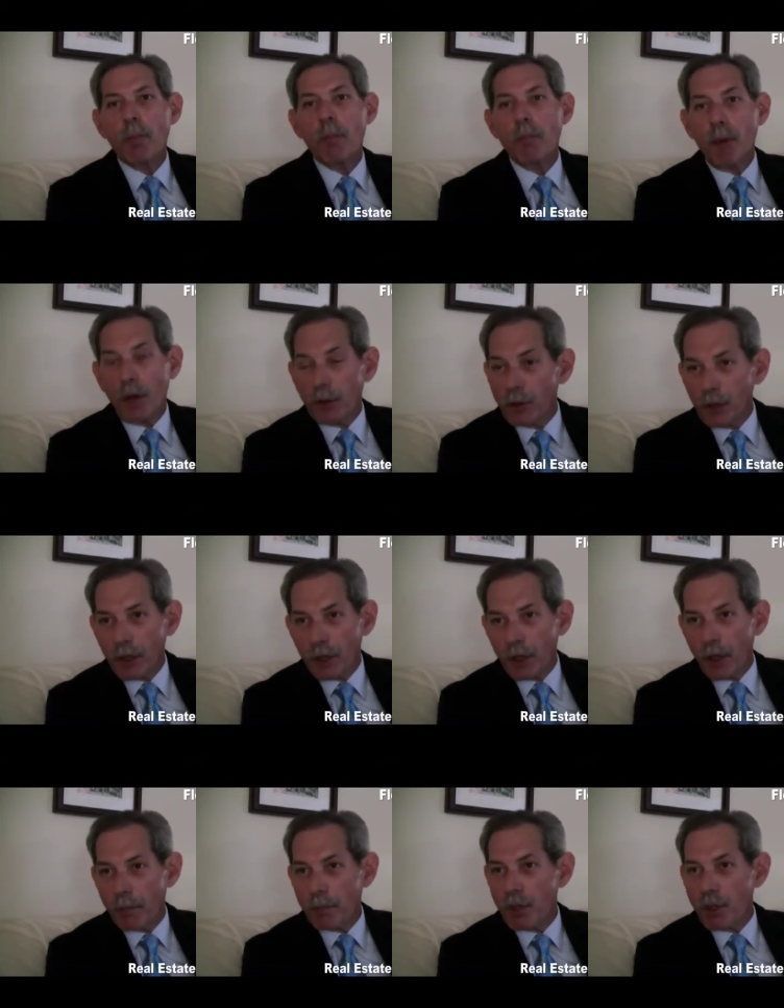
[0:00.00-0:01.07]
bundling
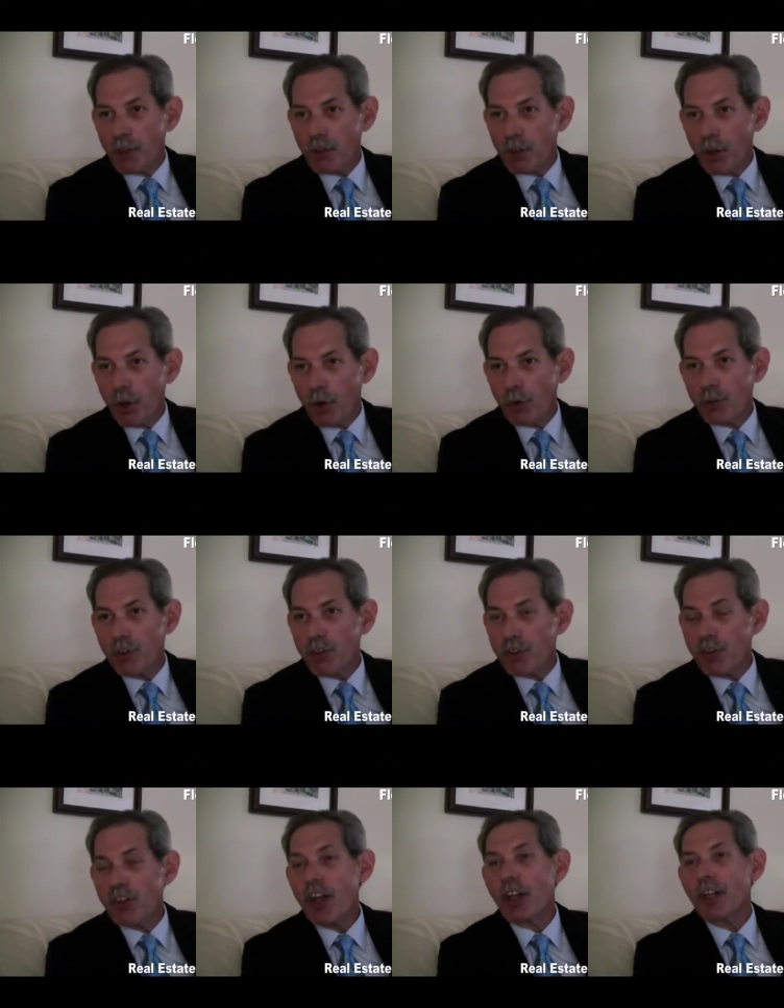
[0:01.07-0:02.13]
up these loans and
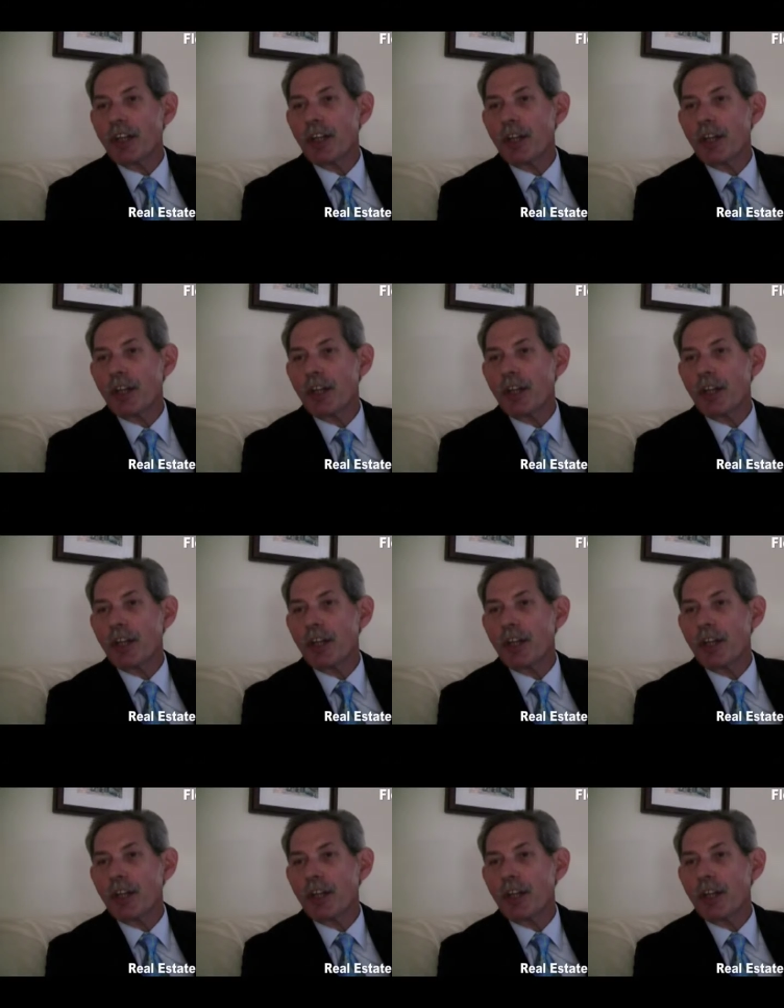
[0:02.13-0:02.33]
selling